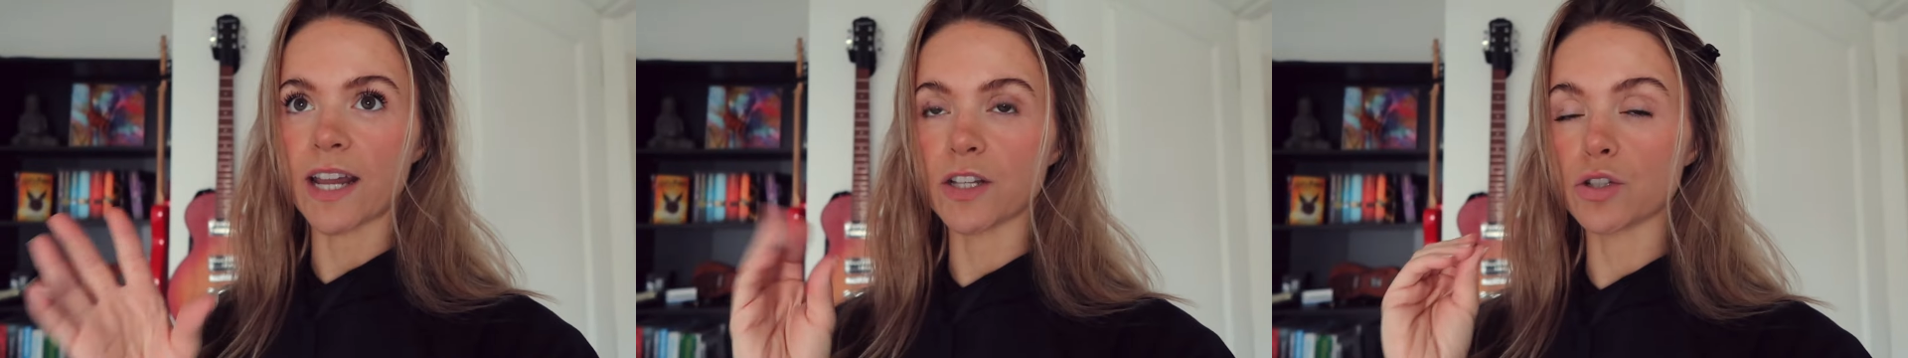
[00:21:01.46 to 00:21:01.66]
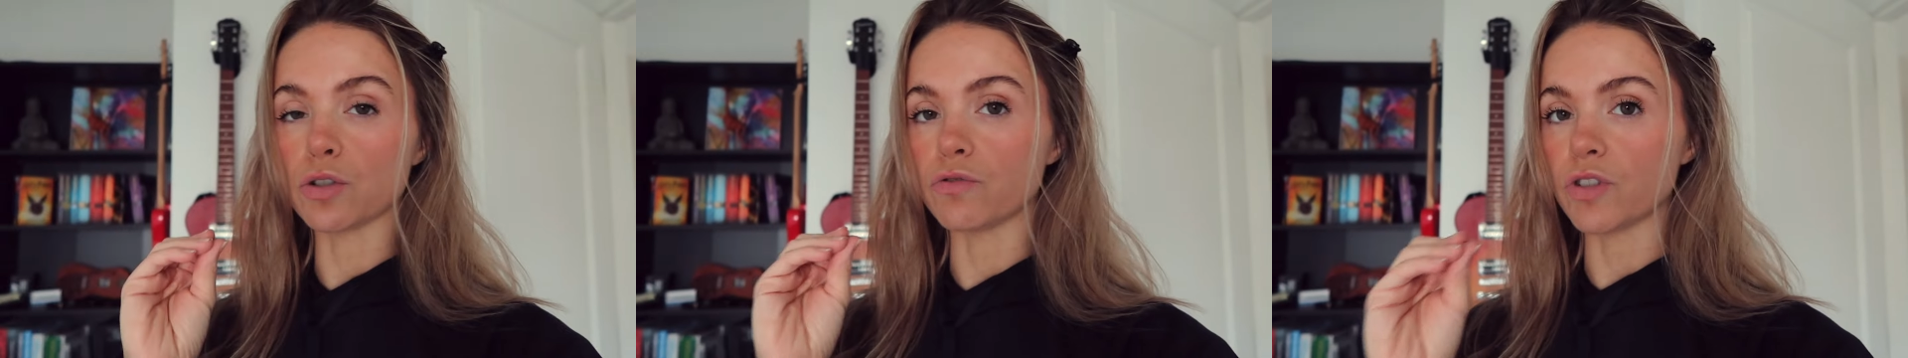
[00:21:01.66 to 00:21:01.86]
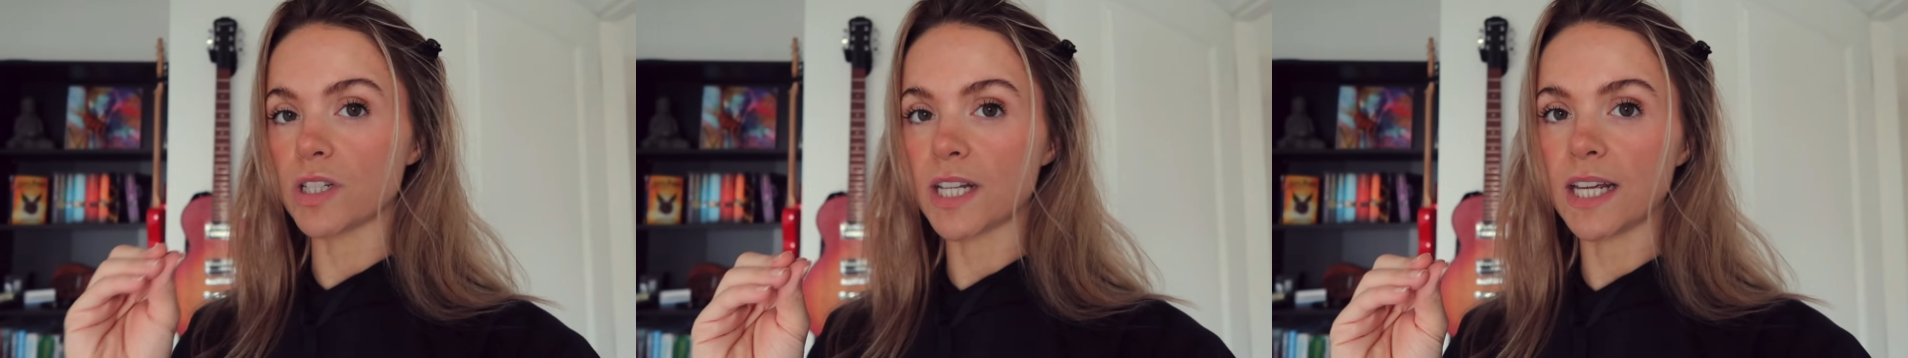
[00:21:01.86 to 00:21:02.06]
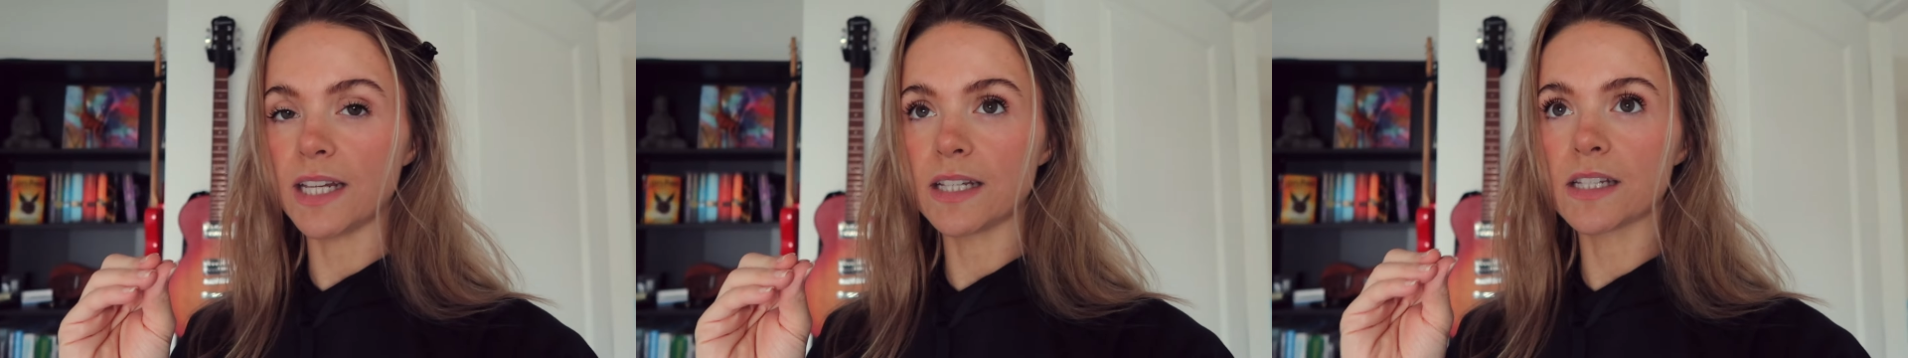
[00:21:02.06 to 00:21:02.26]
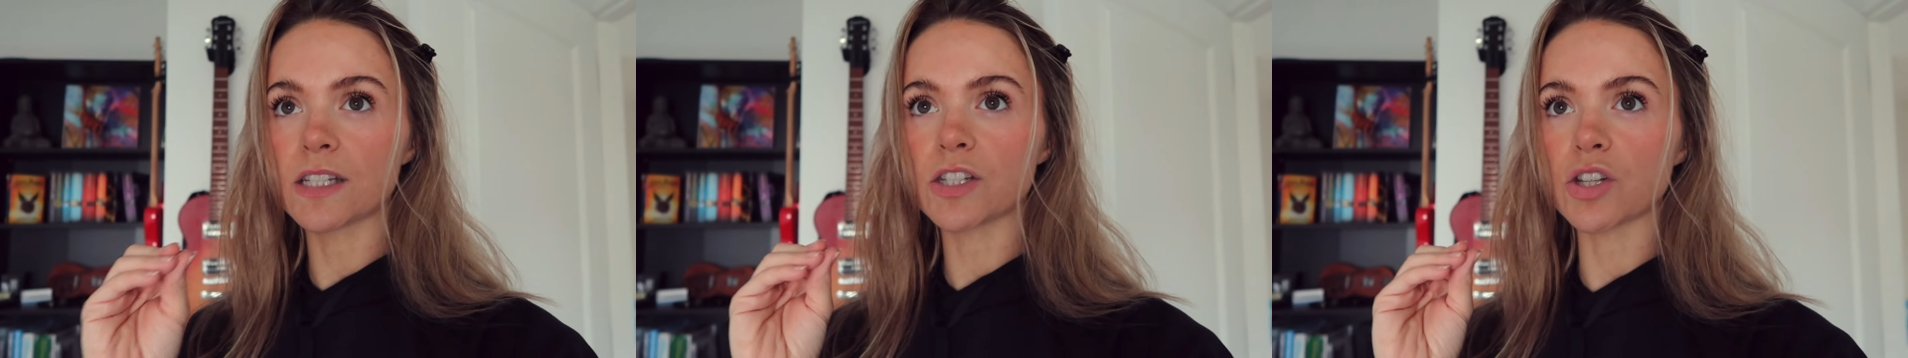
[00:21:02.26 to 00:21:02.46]
into
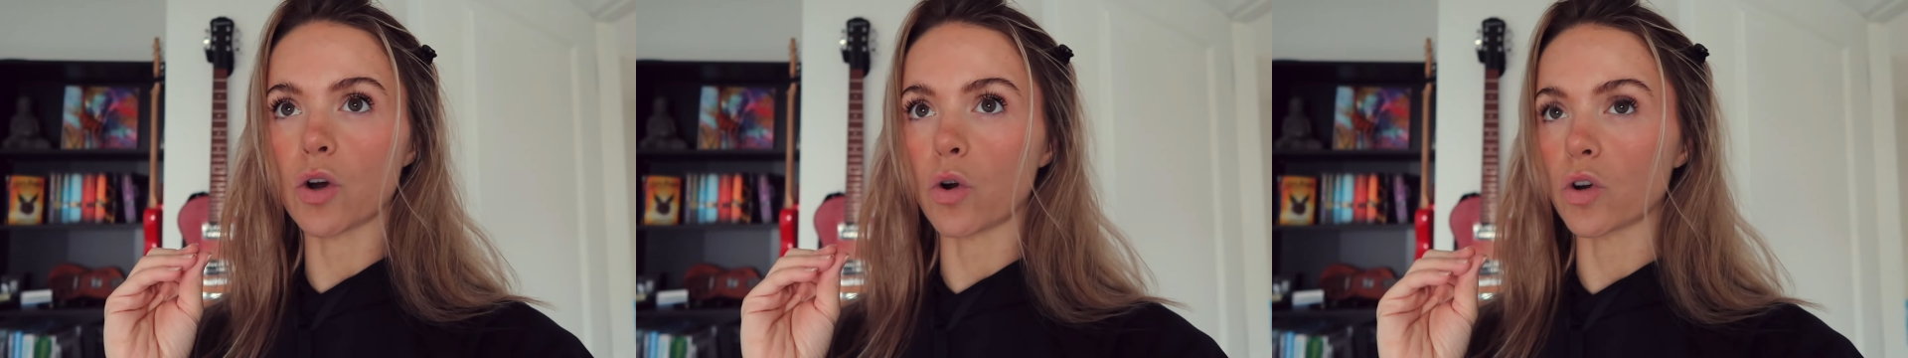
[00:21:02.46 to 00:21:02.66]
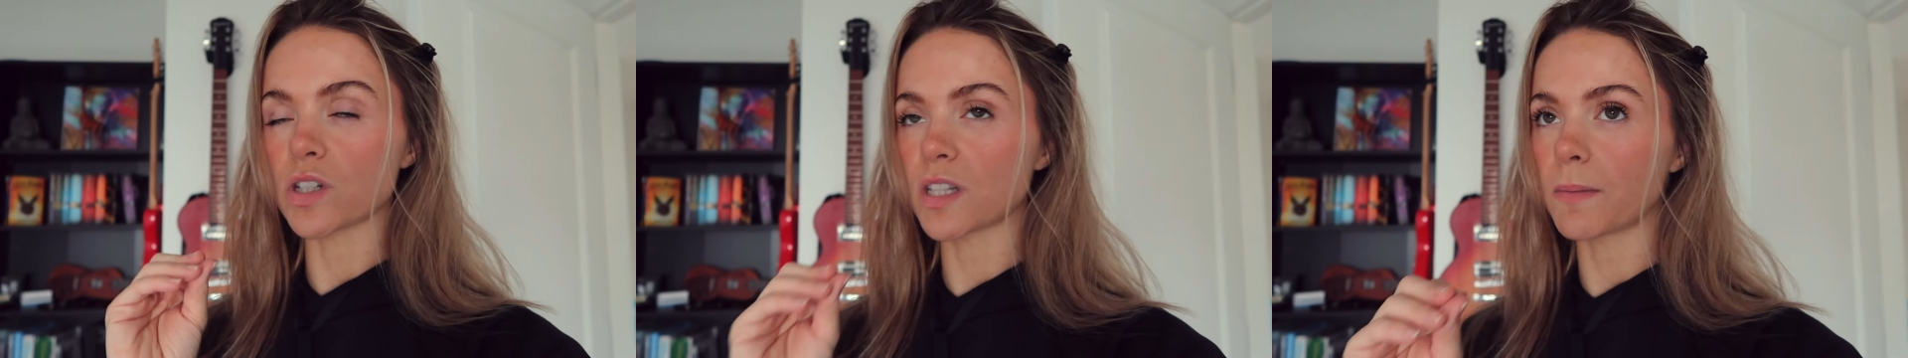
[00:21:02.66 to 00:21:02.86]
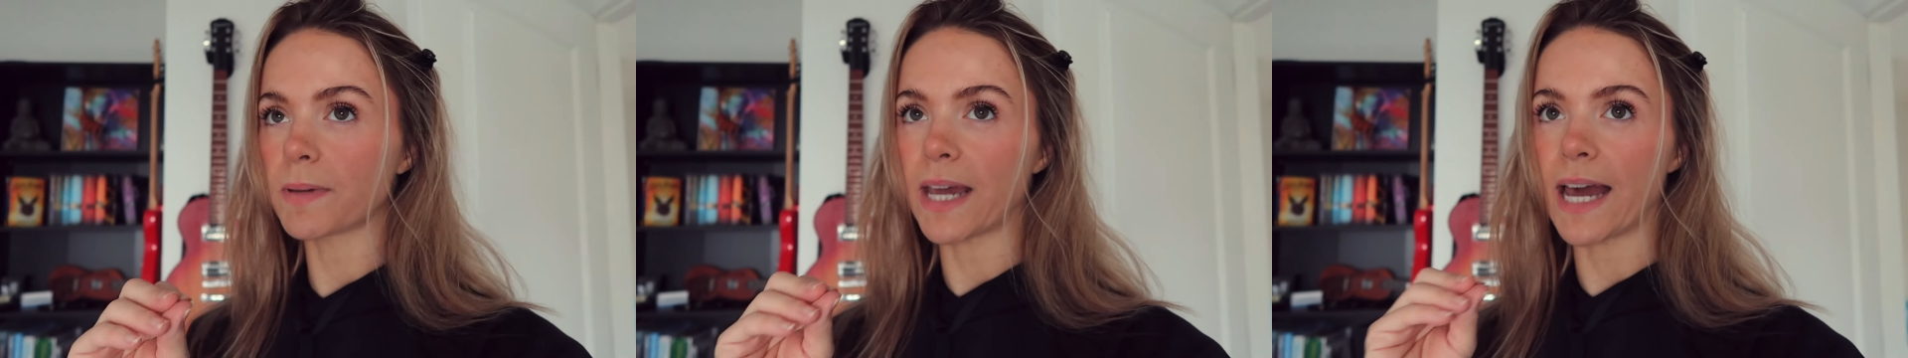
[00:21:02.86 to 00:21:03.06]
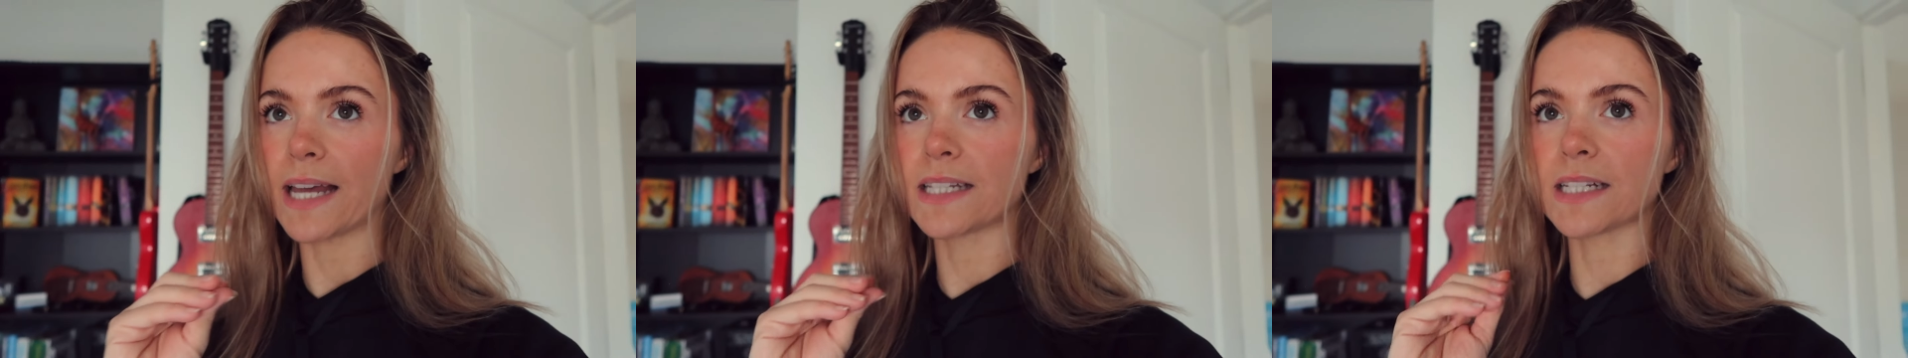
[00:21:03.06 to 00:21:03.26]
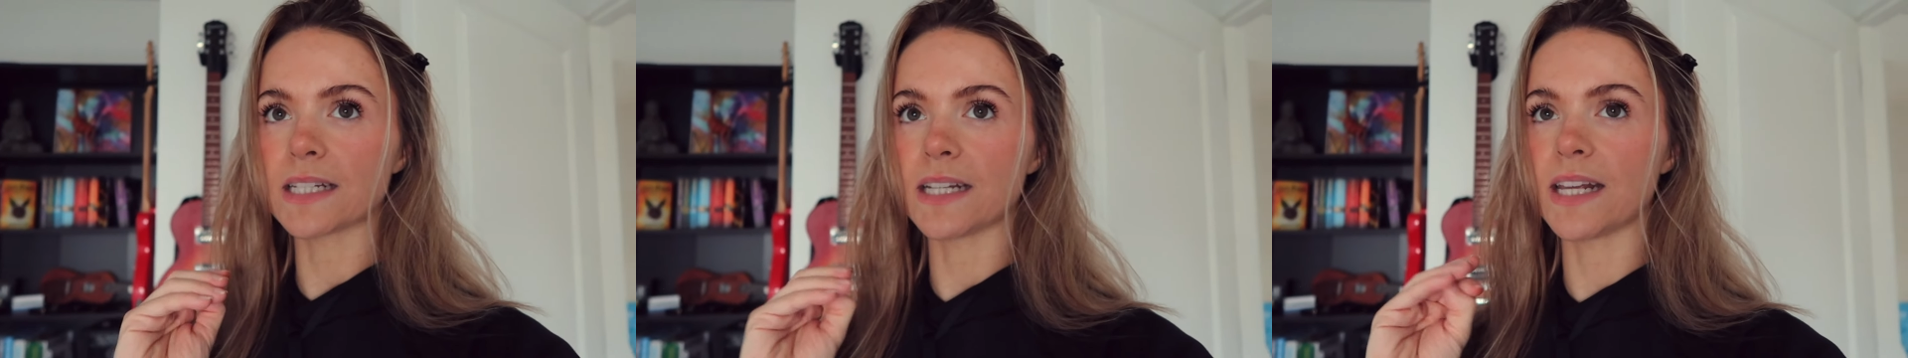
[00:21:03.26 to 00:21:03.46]
routines or
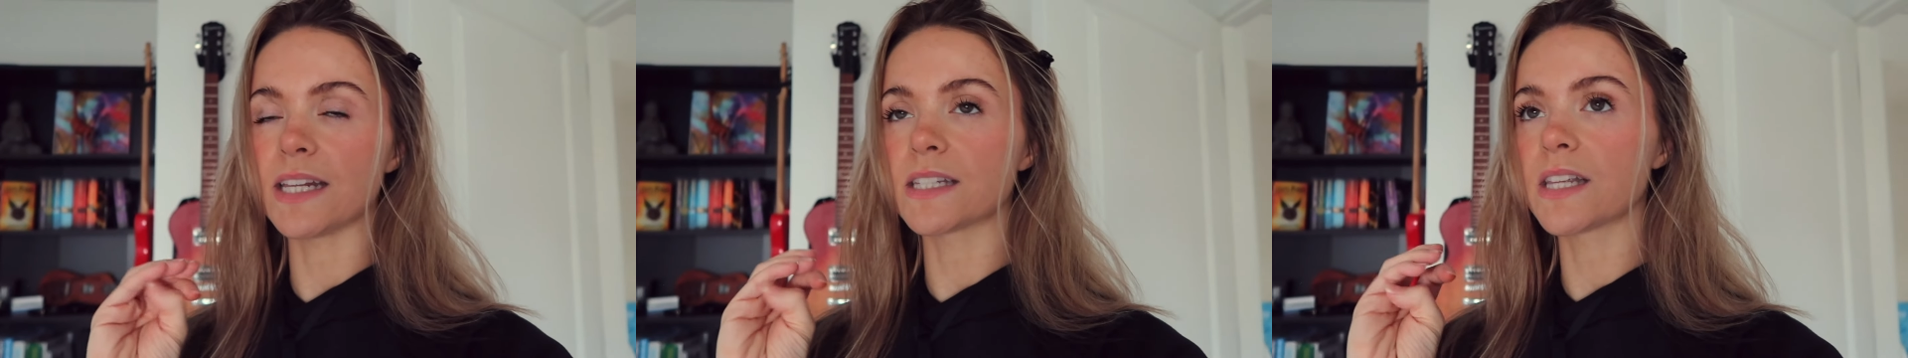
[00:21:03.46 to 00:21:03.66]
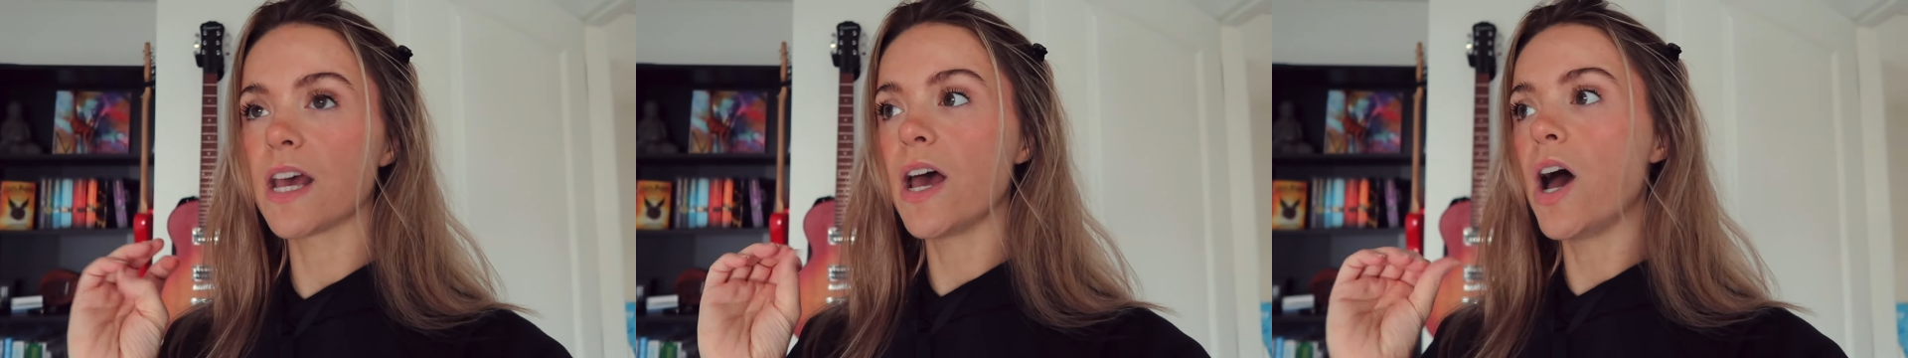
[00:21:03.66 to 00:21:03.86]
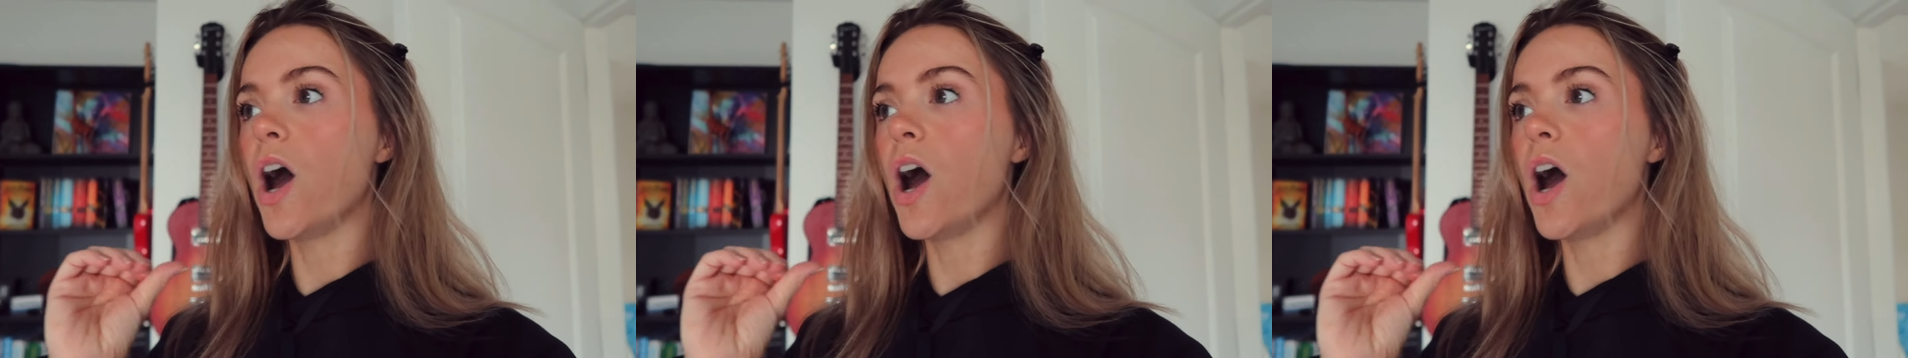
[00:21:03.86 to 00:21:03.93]
subcategories,